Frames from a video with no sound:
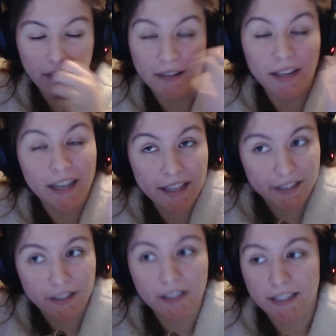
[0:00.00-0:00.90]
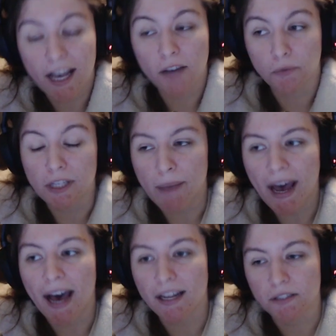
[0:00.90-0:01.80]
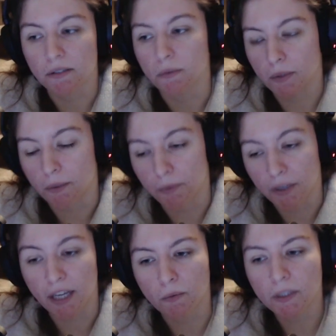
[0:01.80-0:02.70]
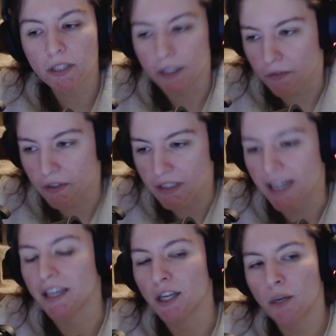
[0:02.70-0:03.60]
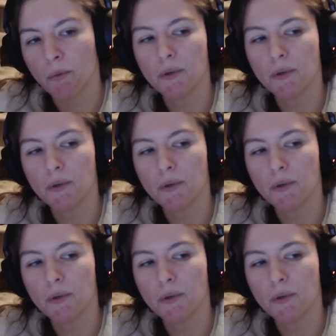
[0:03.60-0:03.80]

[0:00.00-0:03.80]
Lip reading: and this is gonna sound really bad, so like we're gonna get real here for a second.